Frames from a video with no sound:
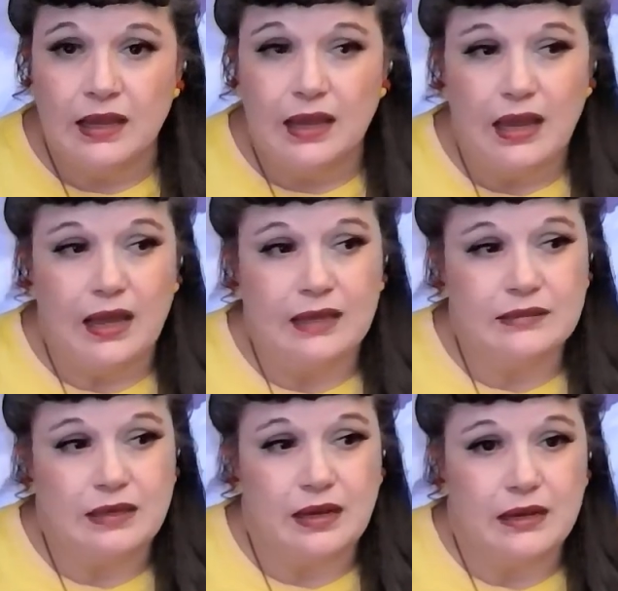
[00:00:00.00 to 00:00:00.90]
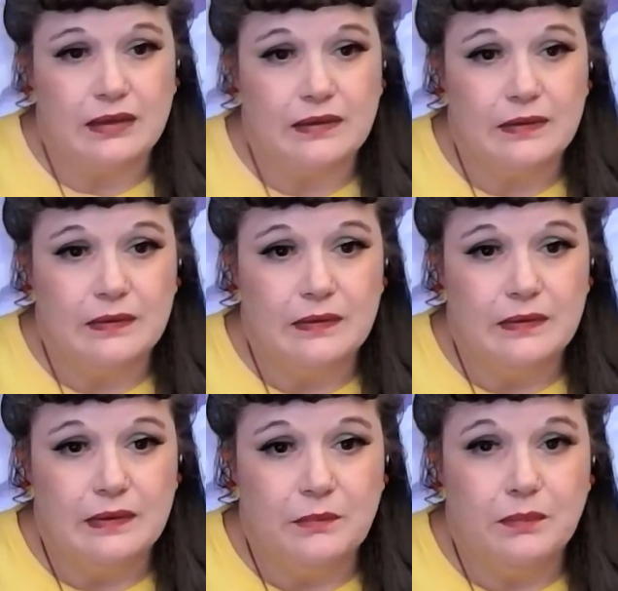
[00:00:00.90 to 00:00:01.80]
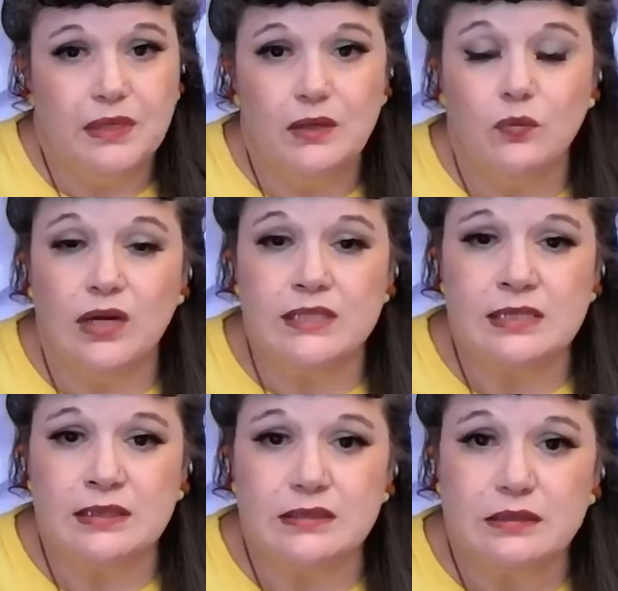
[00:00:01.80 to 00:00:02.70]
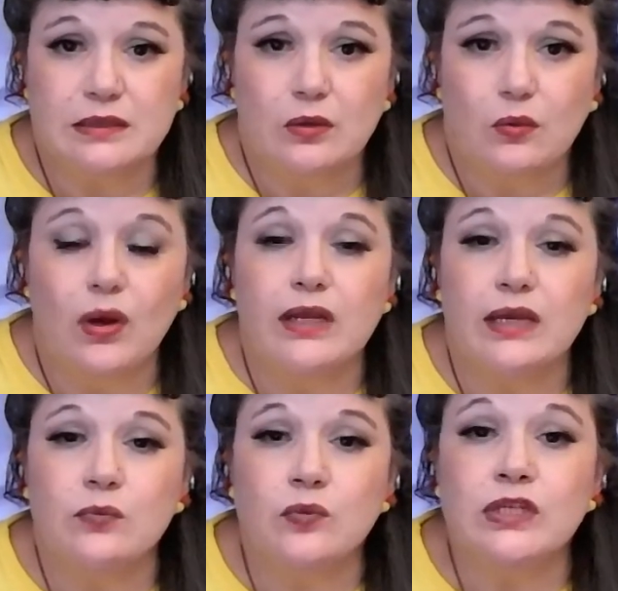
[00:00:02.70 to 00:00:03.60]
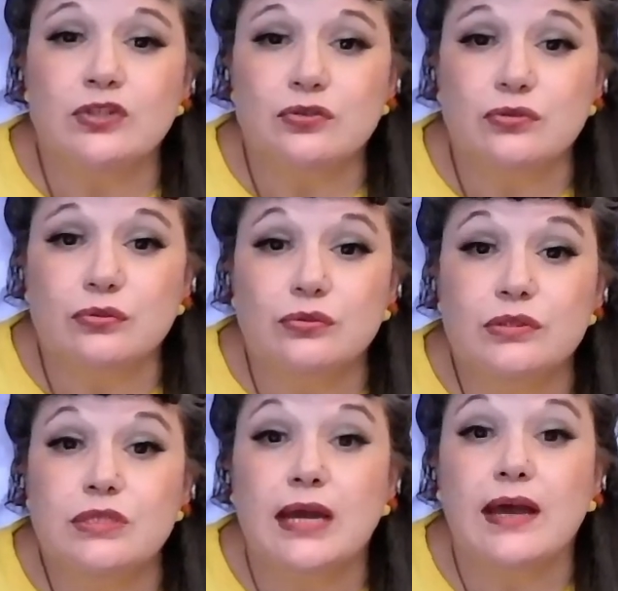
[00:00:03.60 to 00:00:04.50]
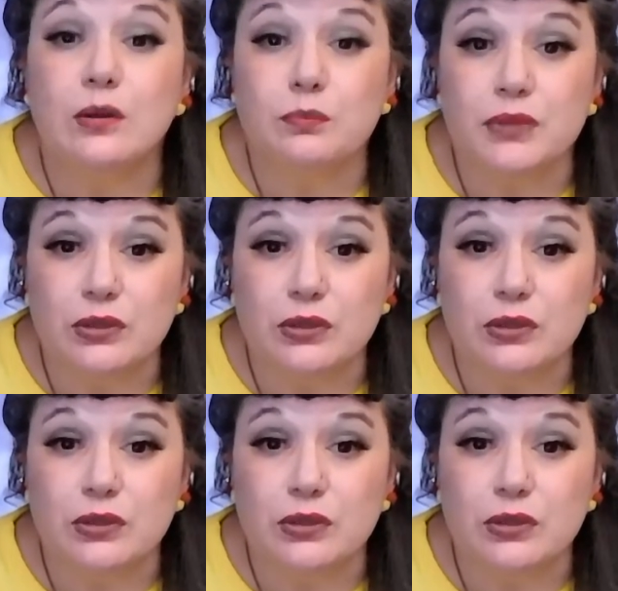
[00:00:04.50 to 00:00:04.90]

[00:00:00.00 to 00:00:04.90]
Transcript: And but it wasn't, what can we do to help you?